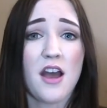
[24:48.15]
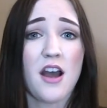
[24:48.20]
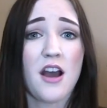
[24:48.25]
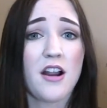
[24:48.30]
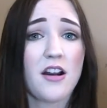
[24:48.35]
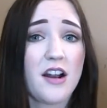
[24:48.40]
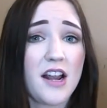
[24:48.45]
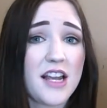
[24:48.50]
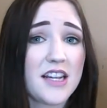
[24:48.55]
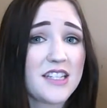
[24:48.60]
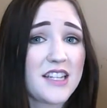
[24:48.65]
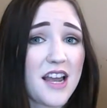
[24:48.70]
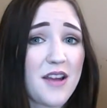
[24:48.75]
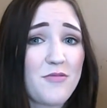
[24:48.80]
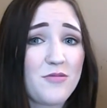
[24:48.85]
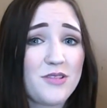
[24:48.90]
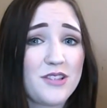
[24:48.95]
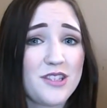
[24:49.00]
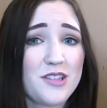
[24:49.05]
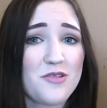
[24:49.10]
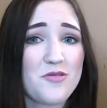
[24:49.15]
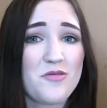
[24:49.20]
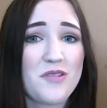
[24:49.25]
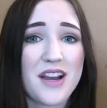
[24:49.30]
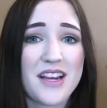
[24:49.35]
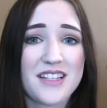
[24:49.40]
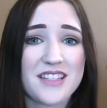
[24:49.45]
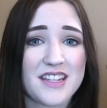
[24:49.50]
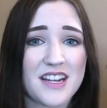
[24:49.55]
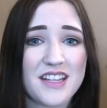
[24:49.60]
alright, I will see you
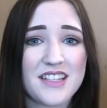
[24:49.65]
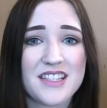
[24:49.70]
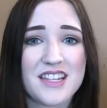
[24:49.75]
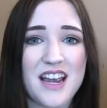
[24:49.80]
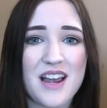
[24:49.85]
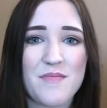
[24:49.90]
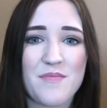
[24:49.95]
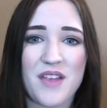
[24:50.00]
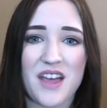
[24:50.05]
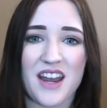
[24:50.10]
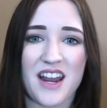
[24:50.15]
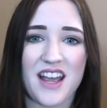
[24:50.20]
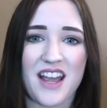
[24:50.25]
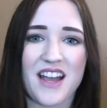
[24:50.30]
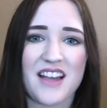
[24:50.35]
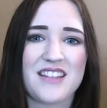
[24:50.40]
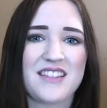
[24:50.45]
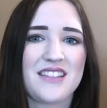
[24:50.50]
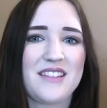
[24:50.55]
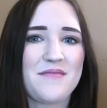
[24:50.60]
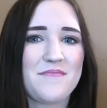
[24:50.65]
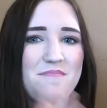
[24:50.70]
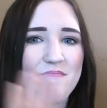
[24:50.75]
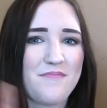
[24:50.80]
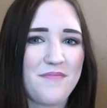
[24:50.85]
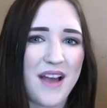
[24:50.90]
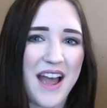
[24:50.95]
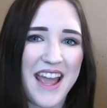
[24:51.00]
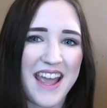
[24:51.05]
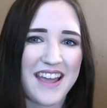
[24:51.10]
guys next time then, I guess.
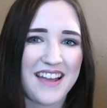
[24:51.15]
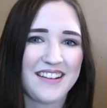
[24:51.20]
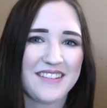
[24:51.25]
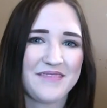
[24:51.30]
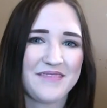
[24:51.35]
Bye.